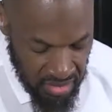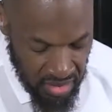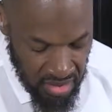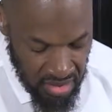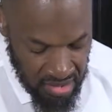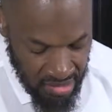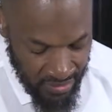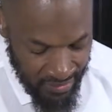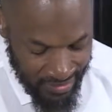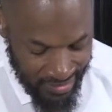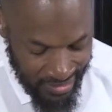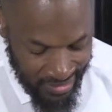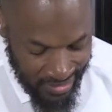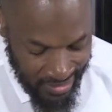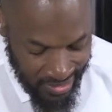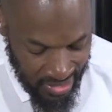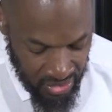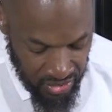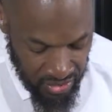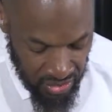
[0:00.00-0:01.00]
you just have a little
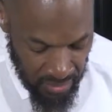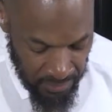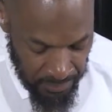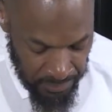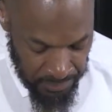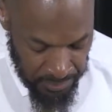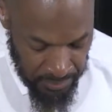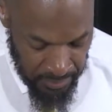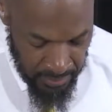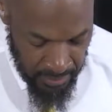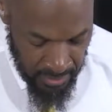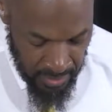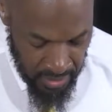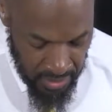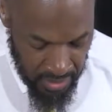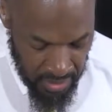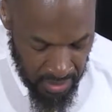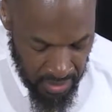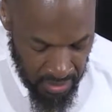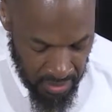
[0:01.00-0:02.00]
extra.
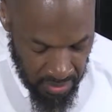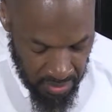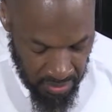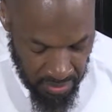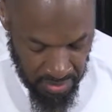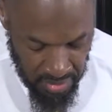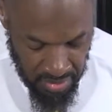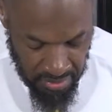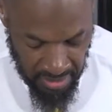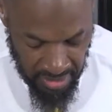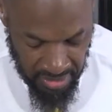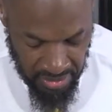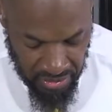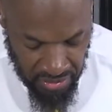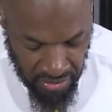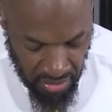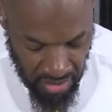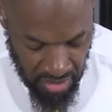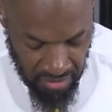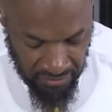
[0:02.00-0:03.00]
Where you might use
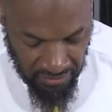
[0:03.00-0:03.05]
olive